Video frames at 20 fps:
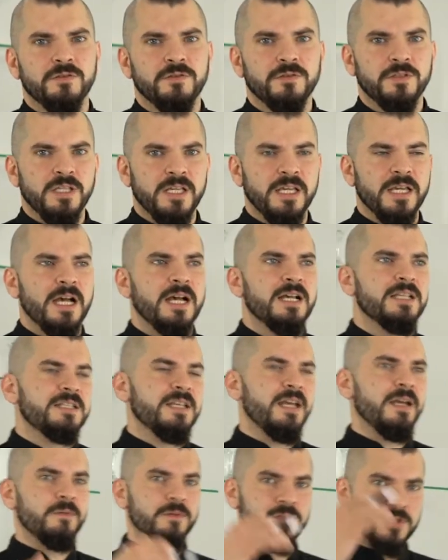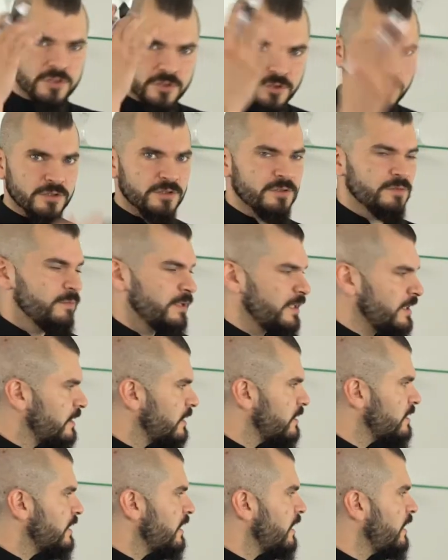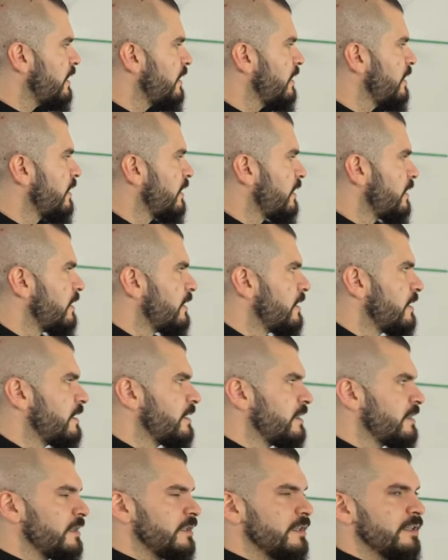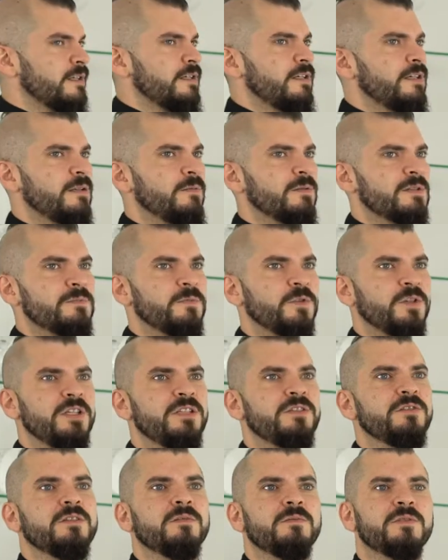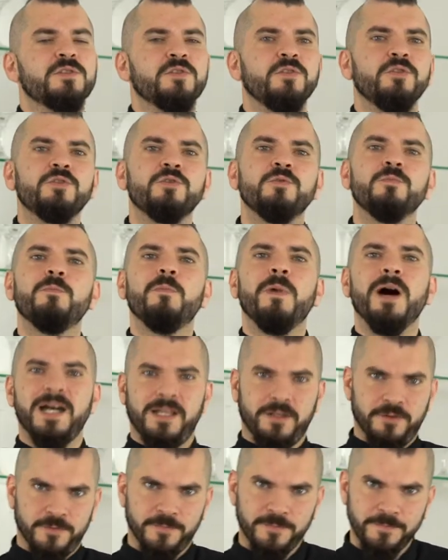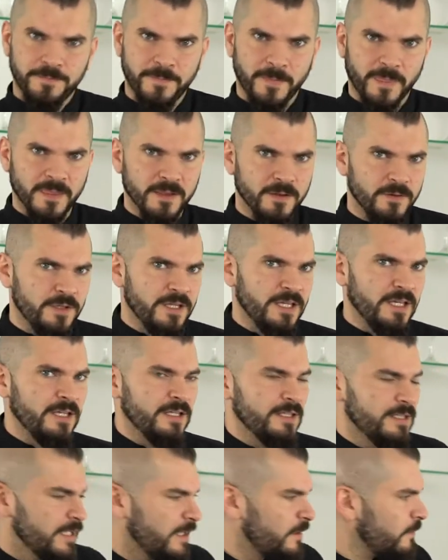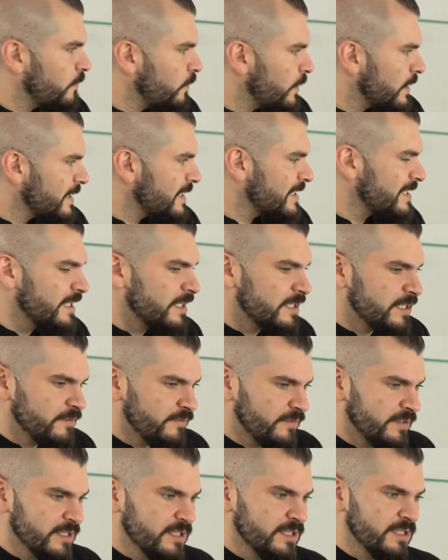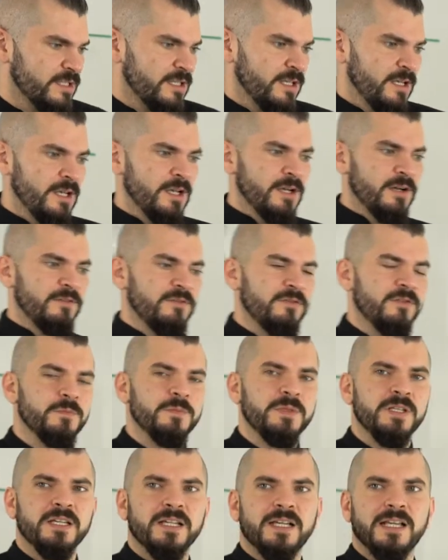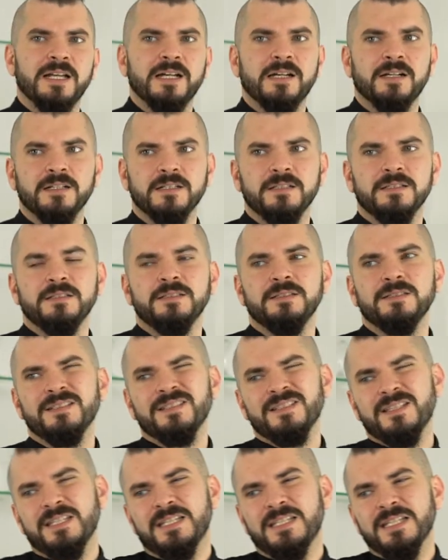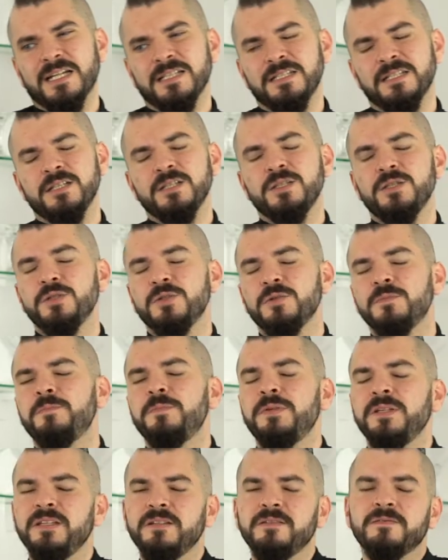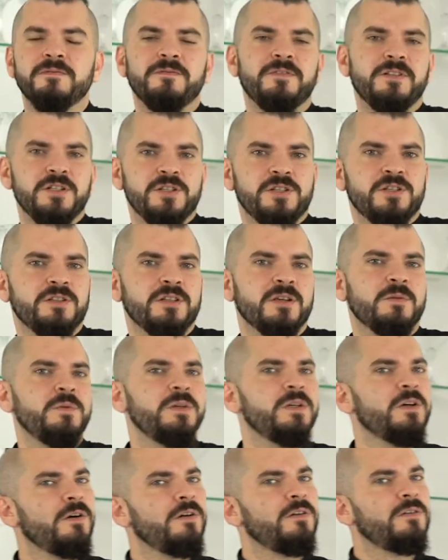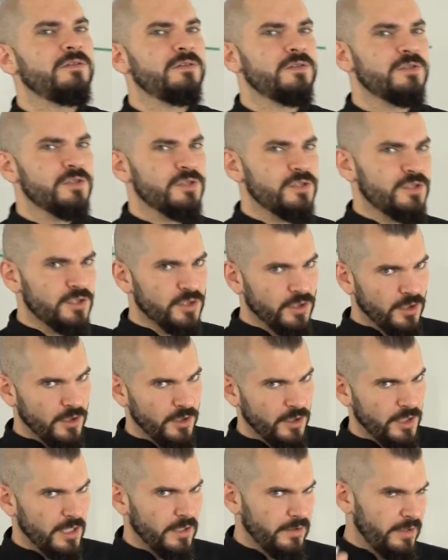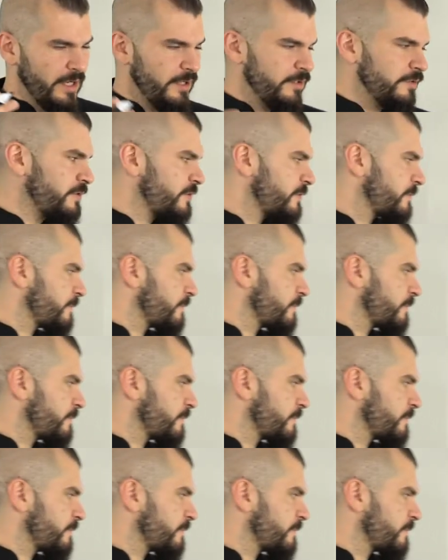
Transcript: Okay, as I was taught back in the day, it was a mojito that was called Cubano. Okay, now what is the difference from the standard European version that we all saw around?